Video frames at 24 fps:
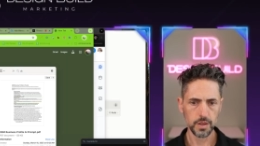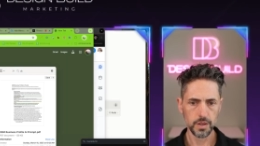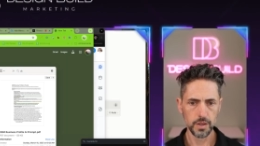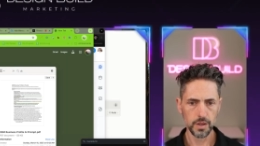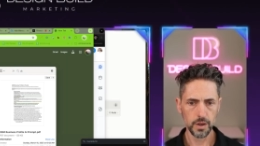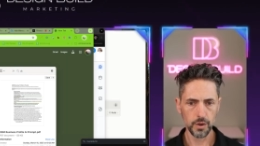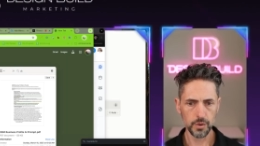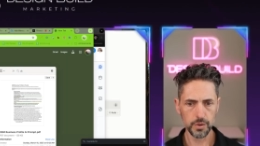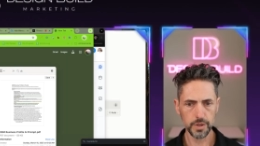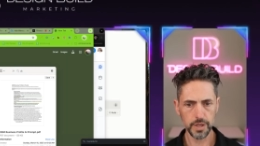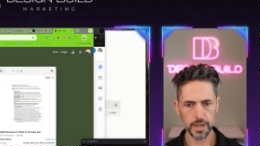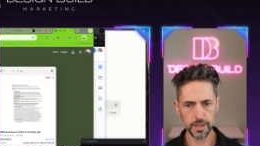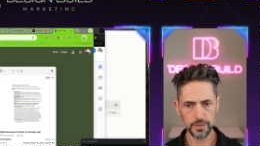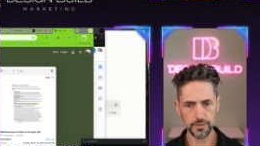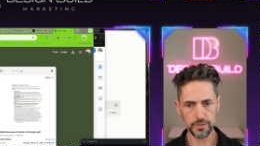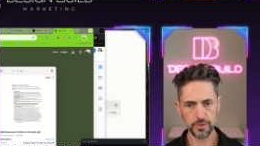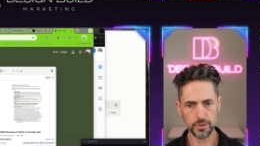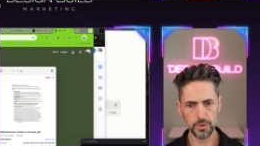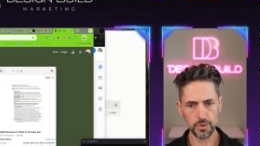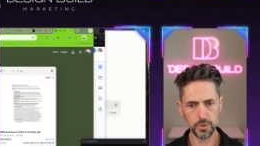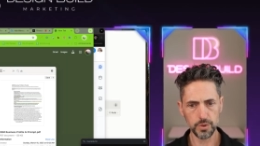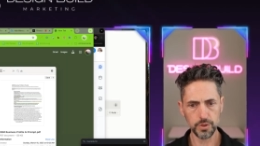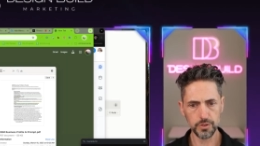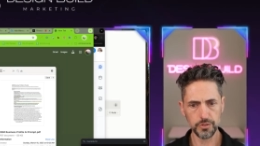Okay, so
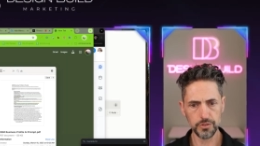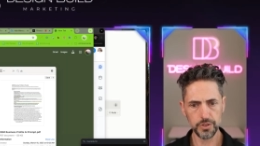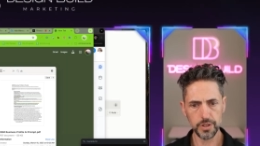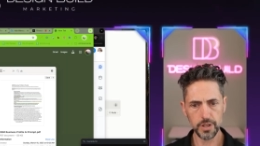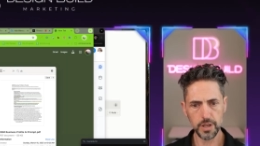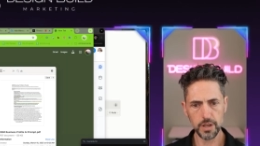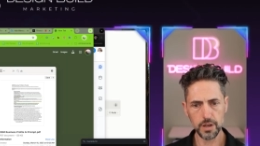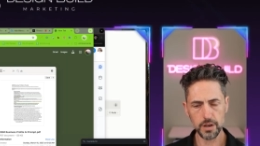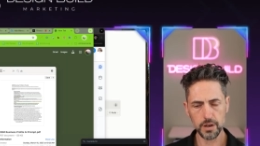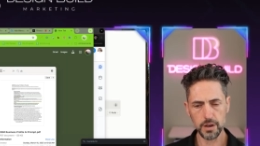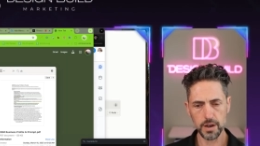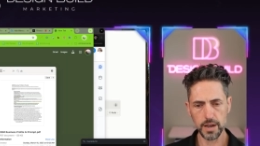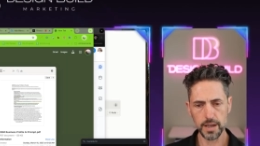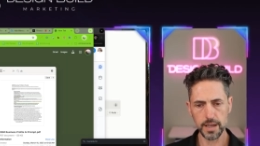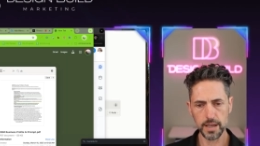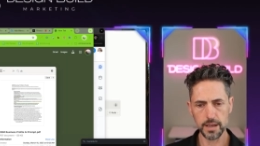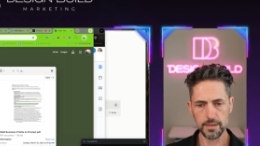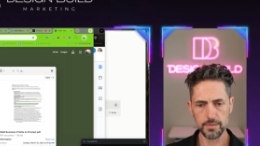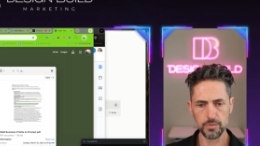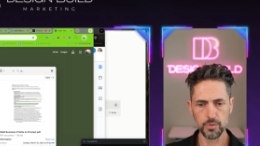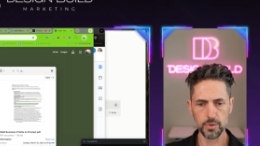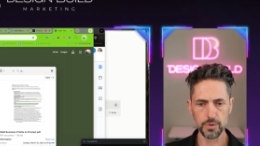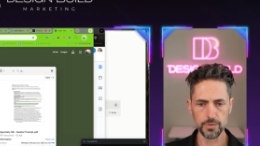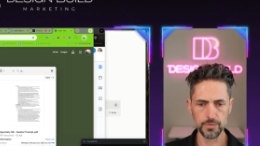you can see here I
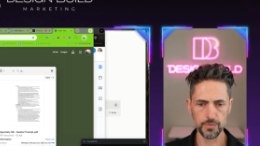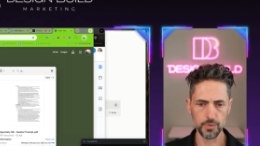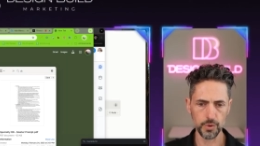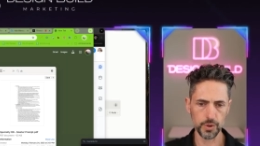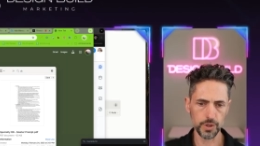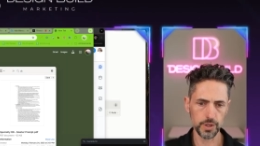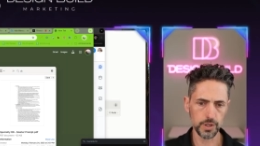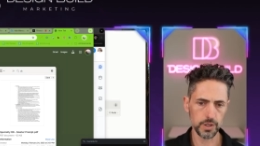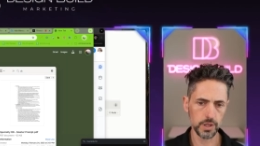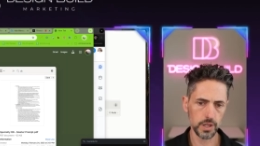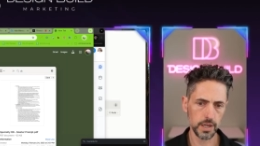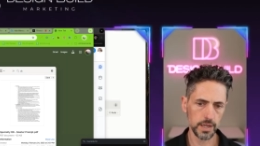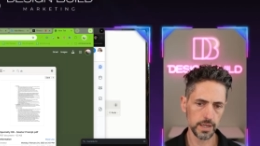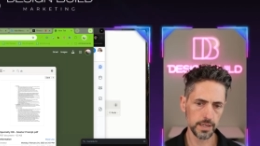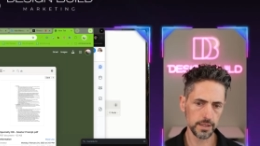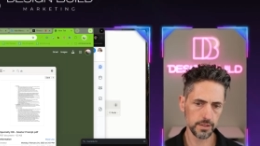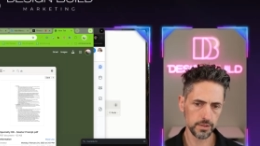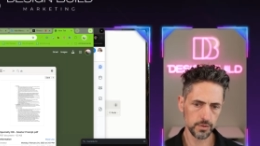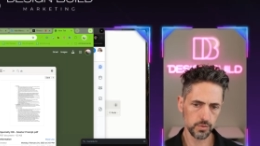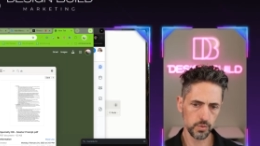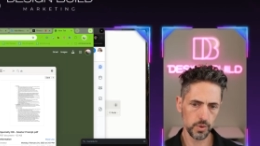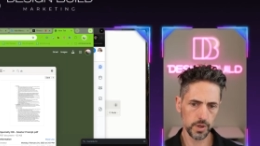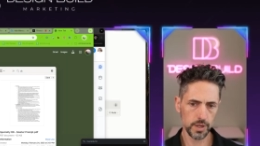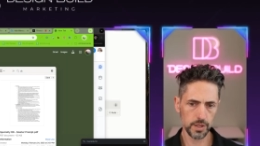have one for a client
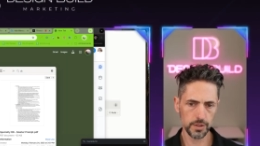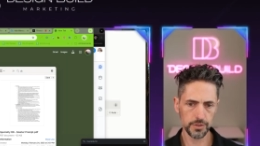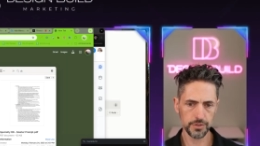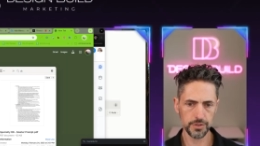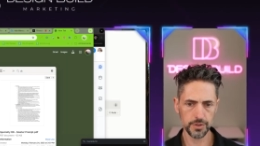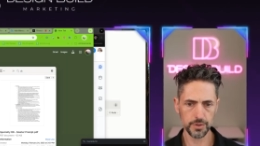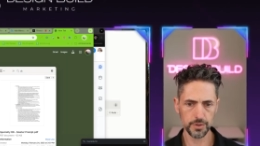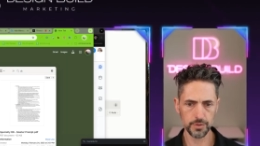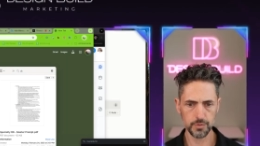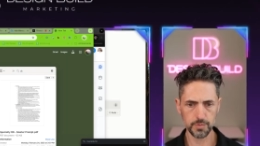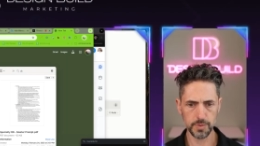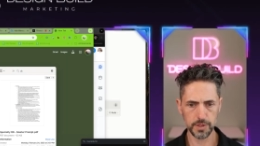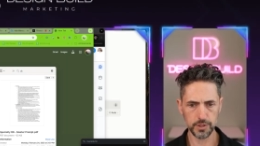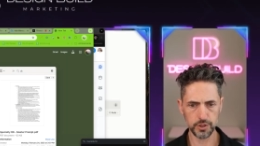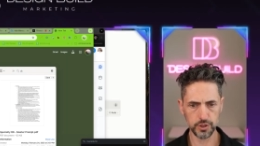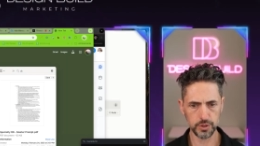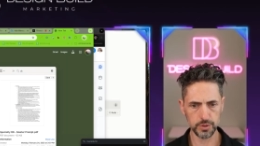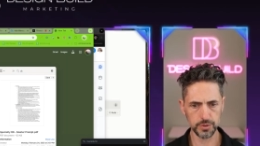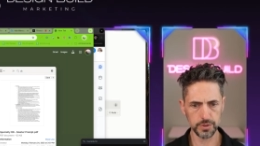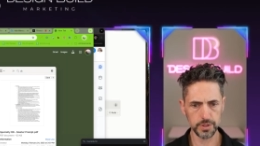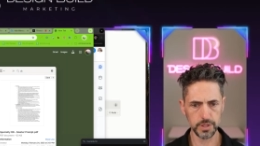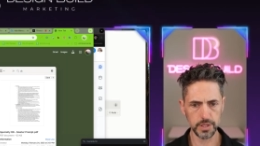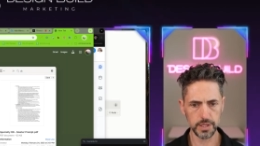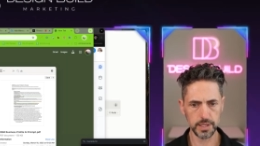as well. So
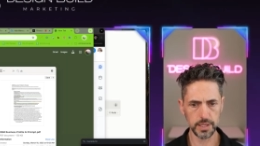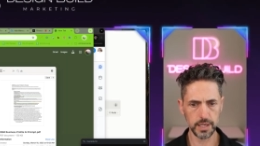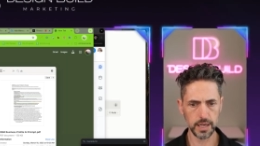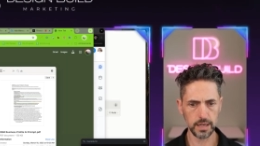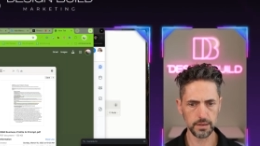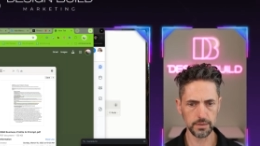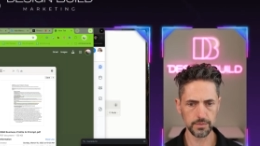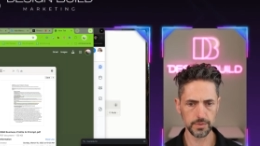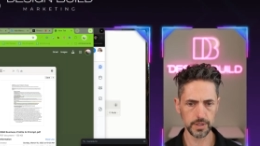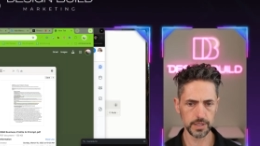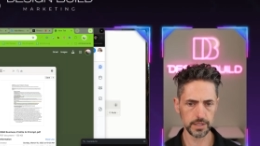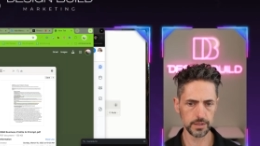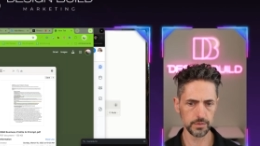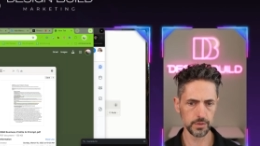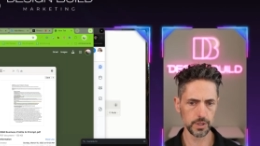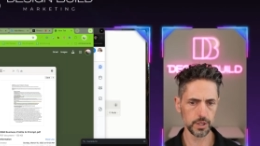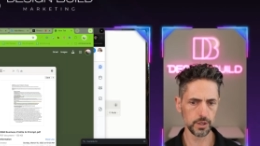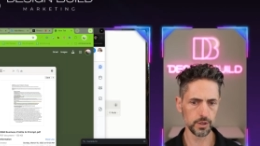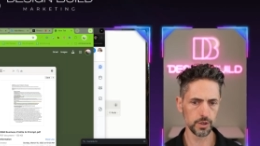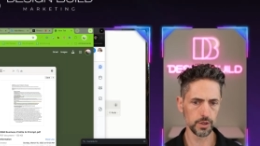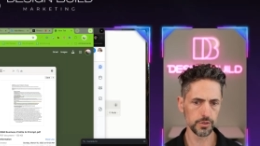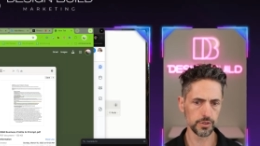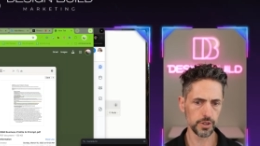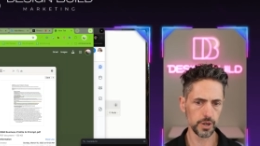specialty, I've got
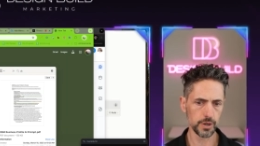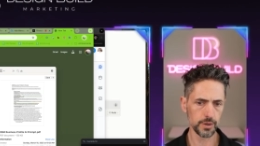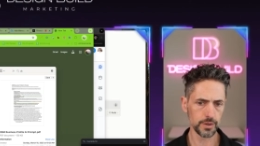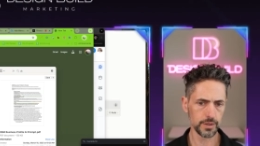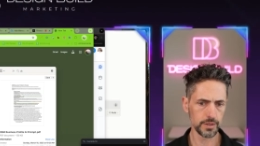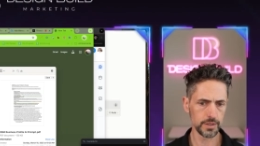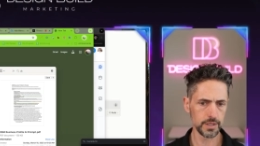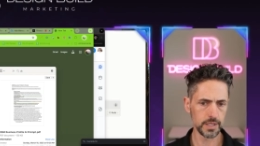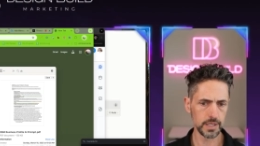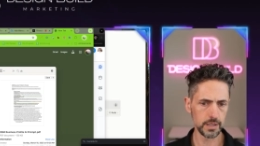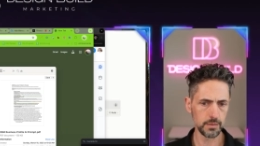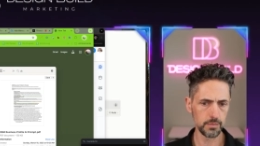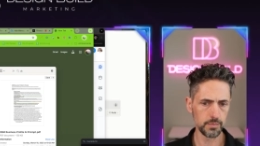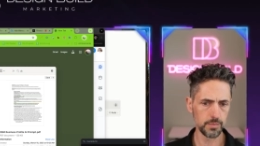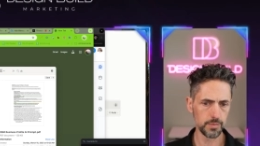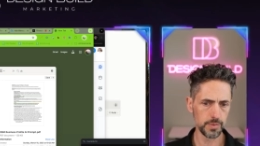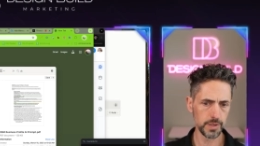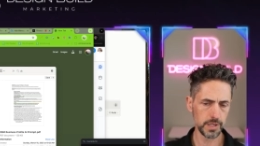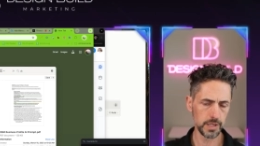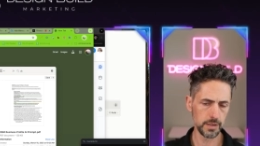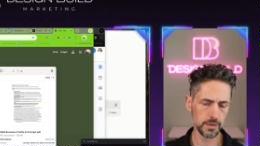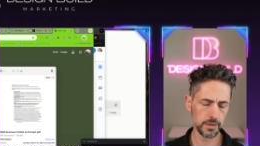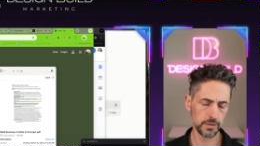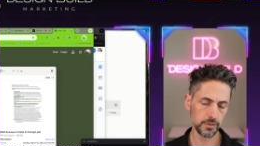here is our
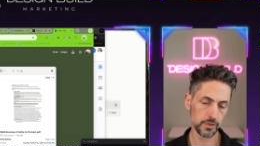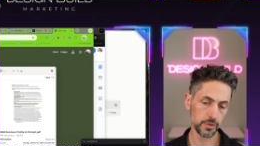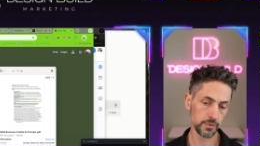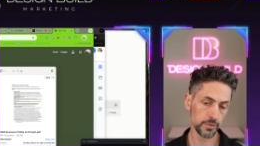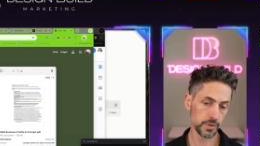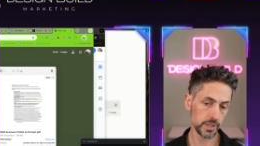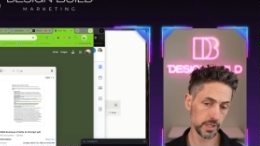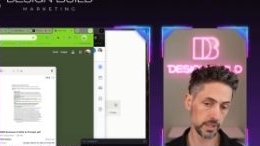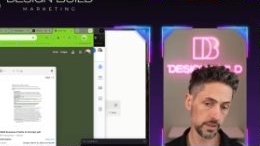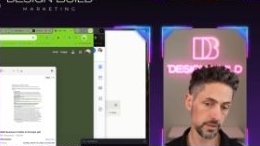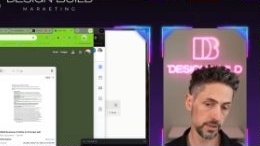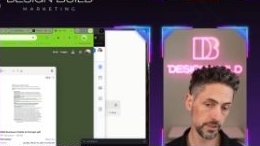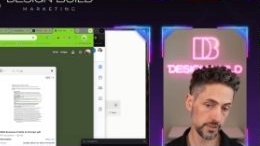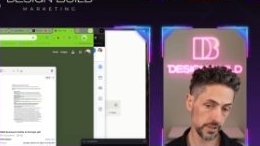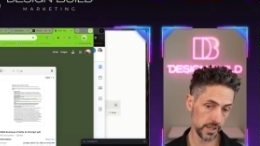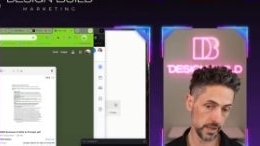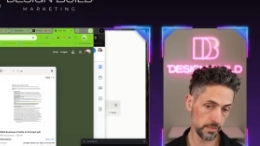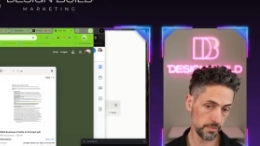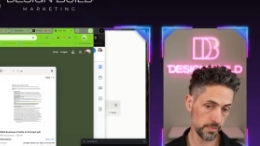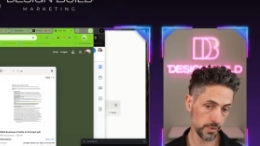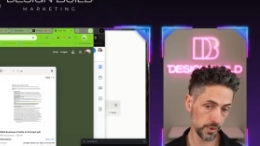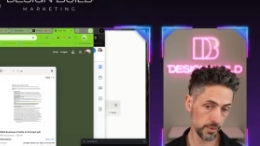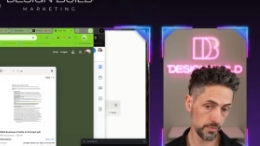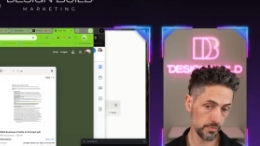DB, so
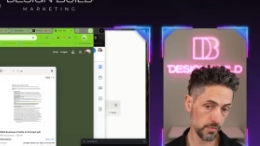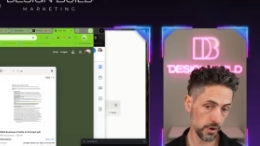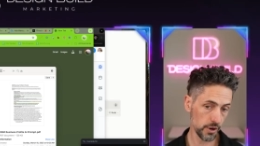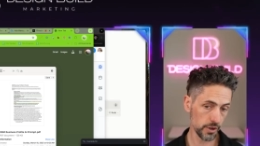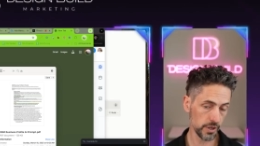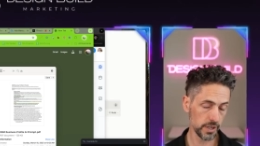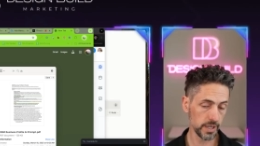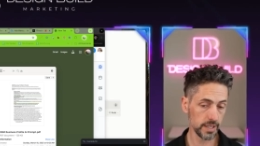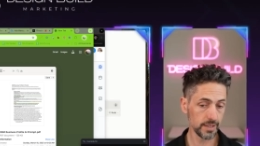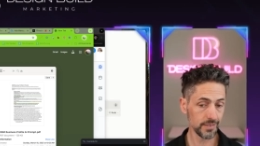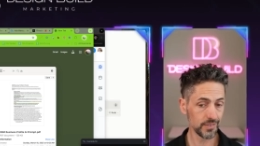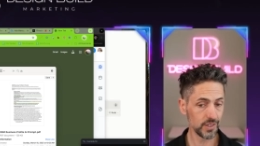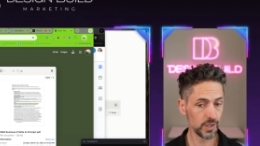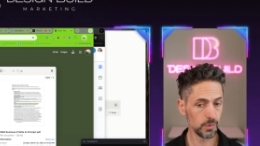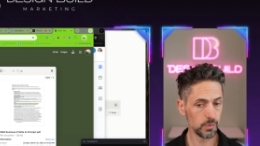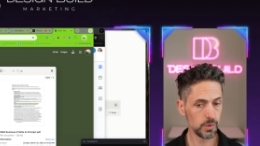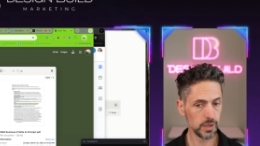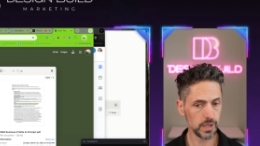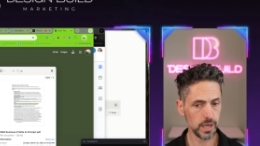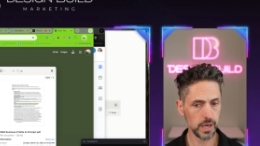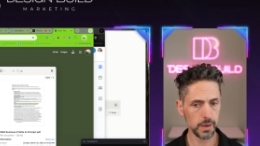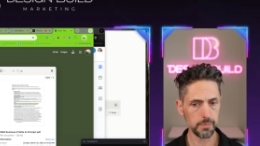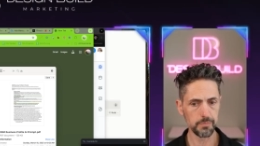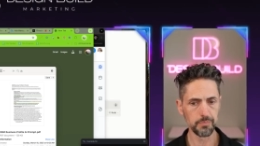design build marketing is
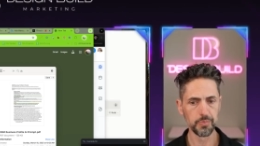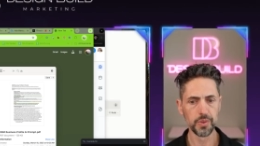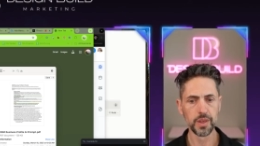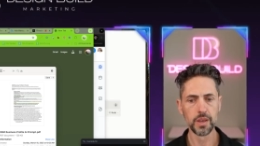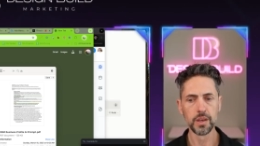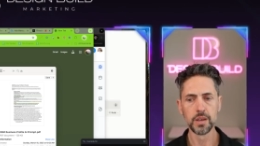DBM.